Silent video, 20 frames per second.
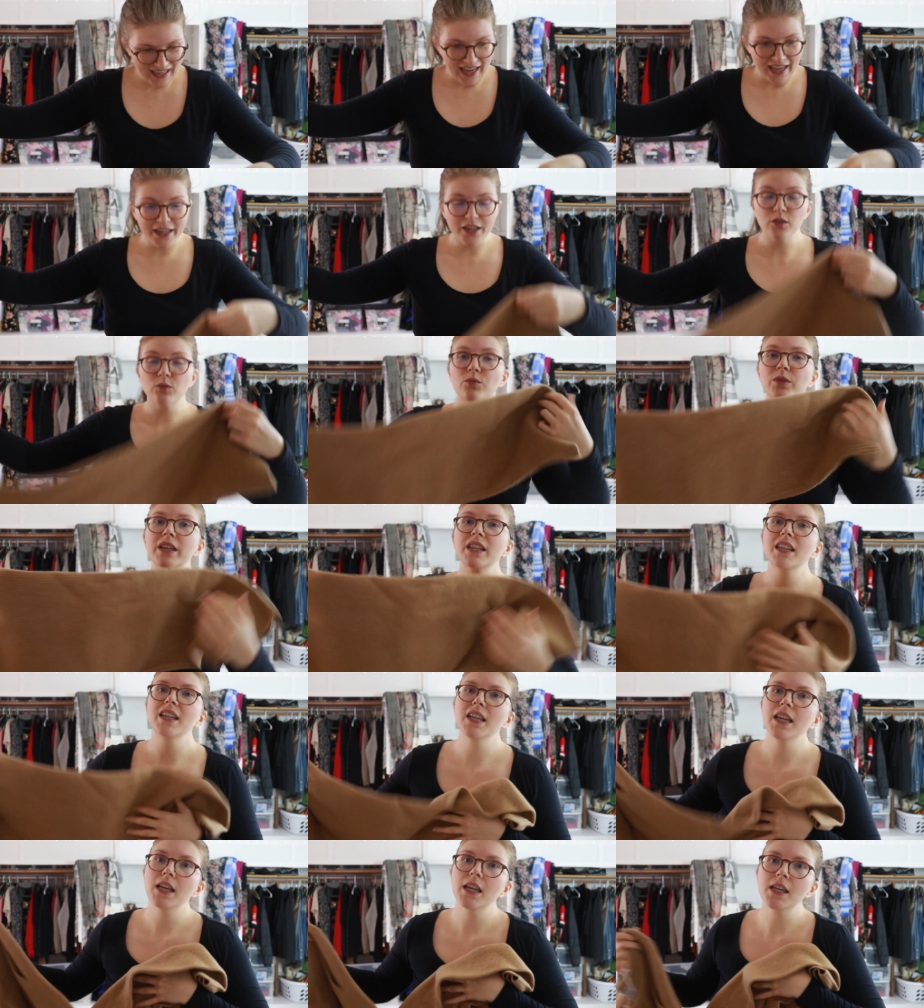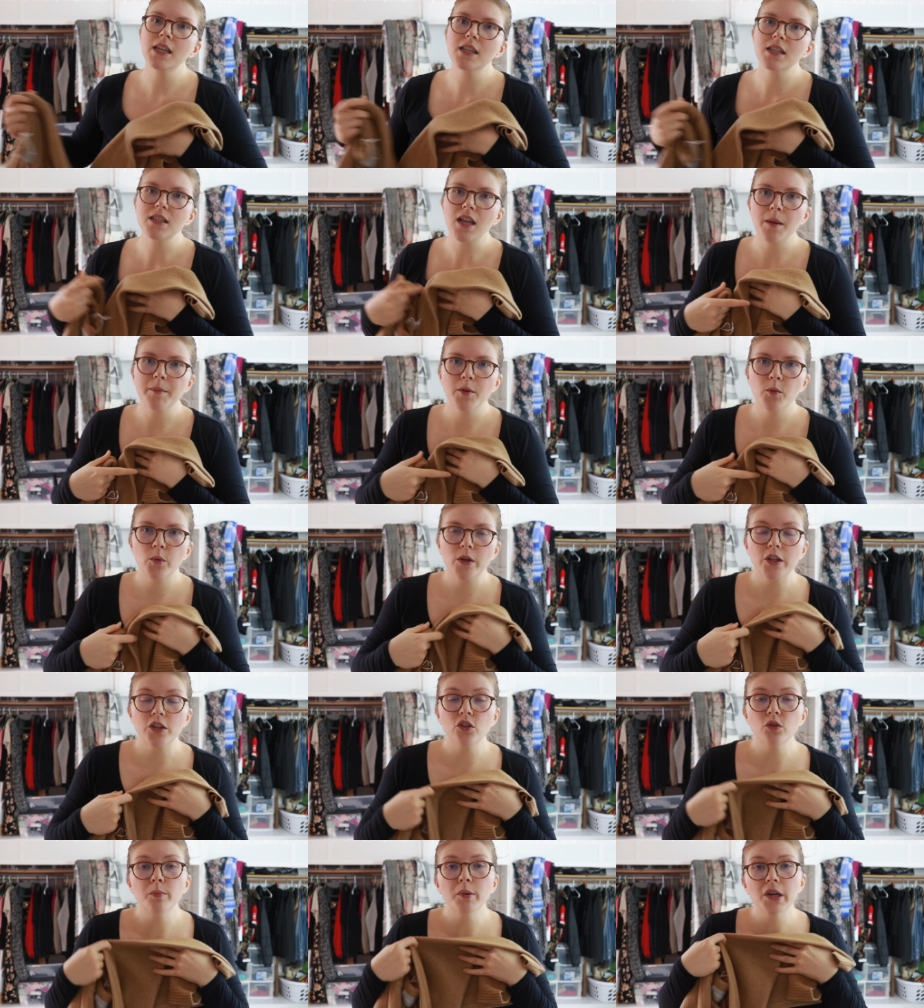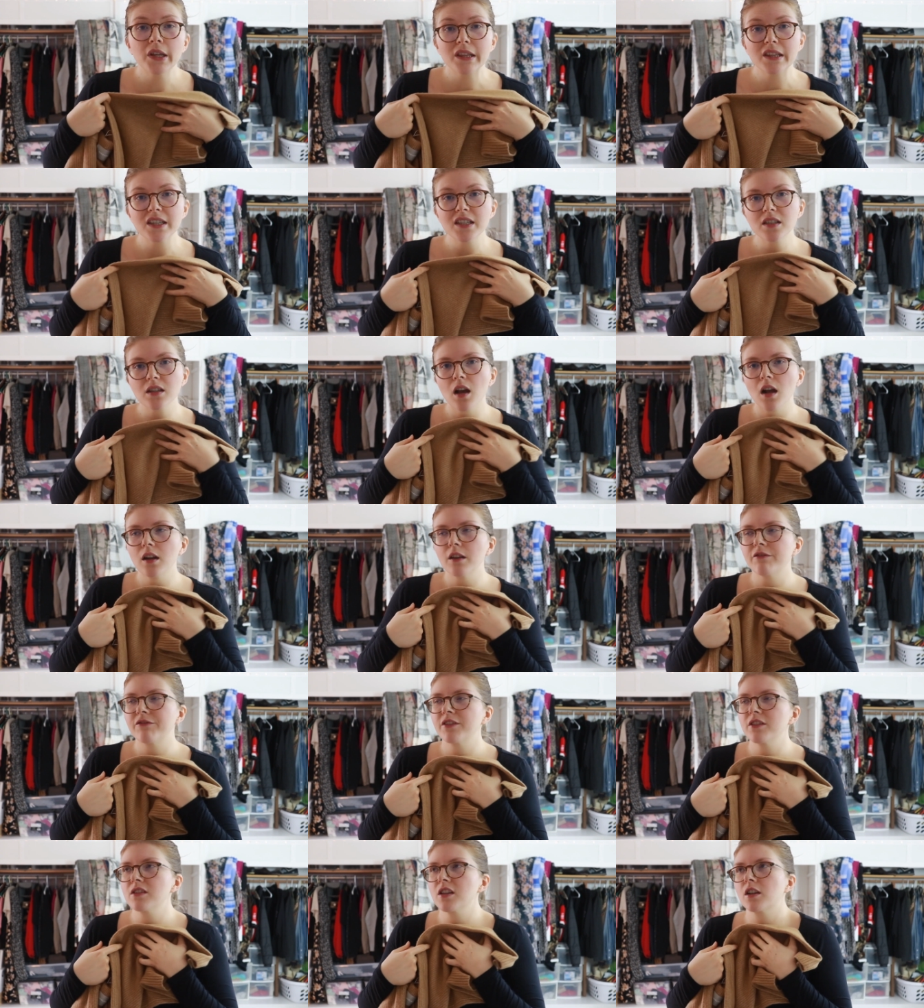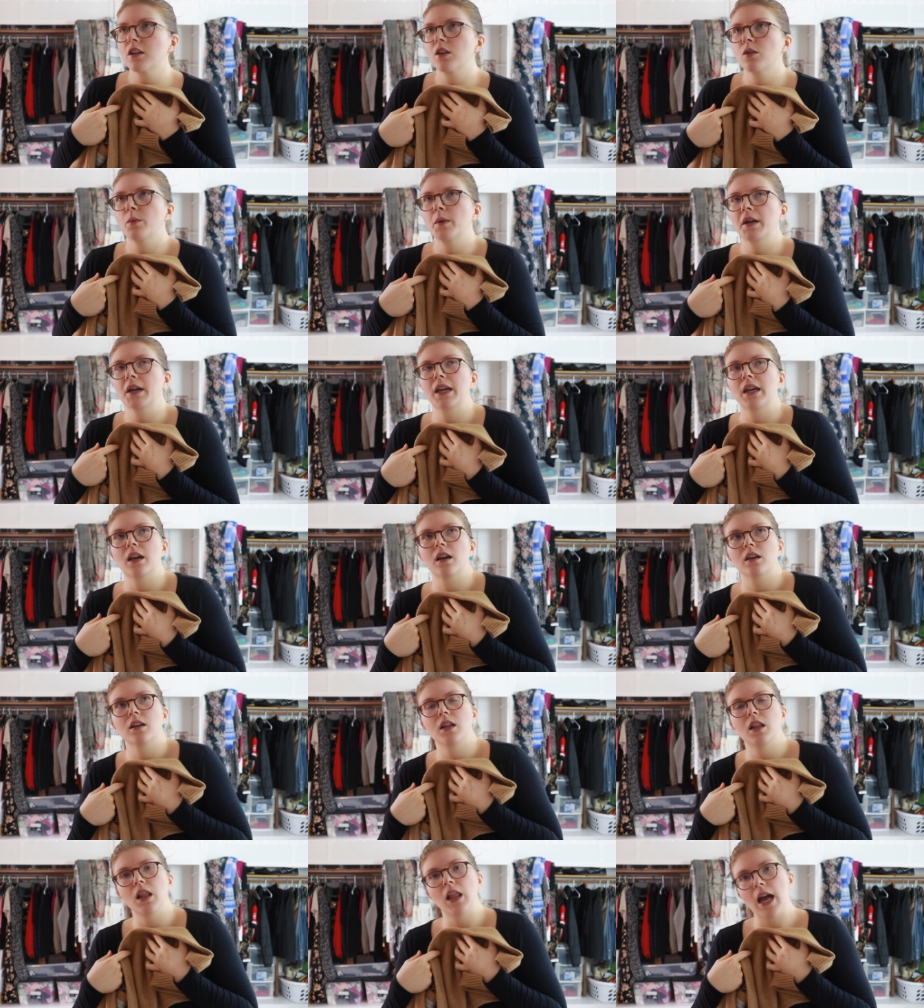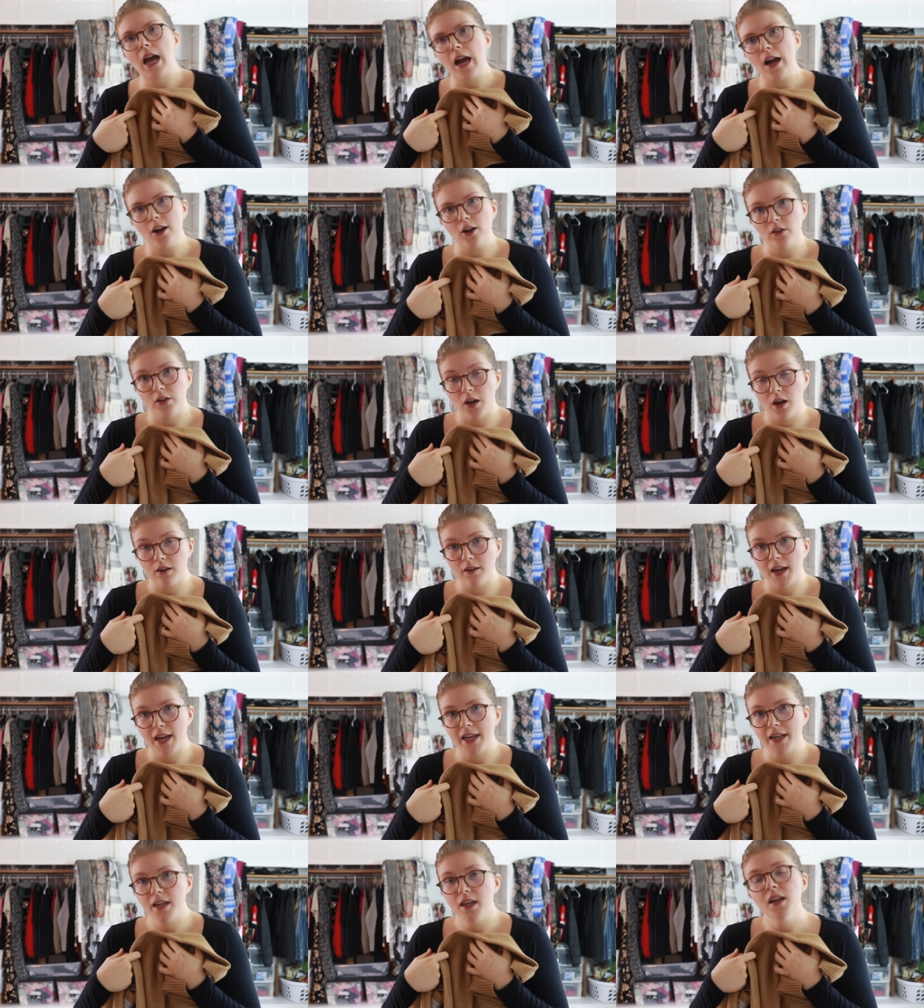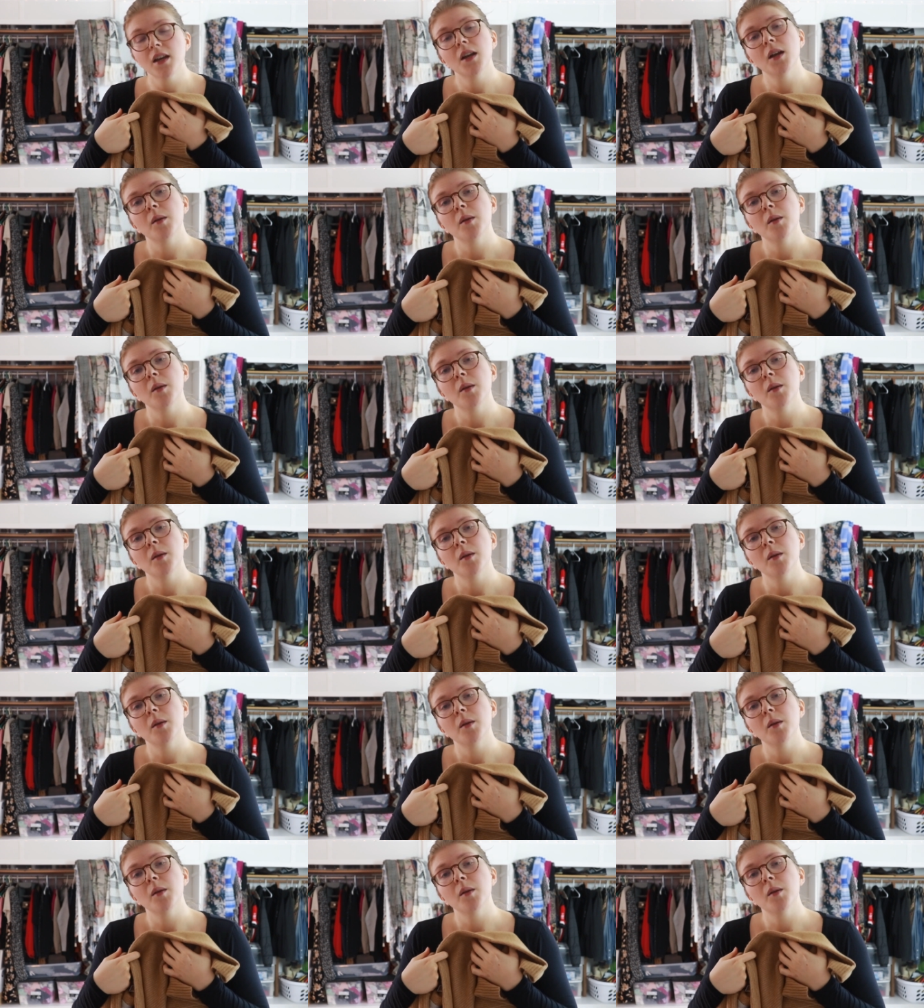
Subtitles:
And it really is. I mean, when you put these on, it feels like you're wearing a cloud, all right?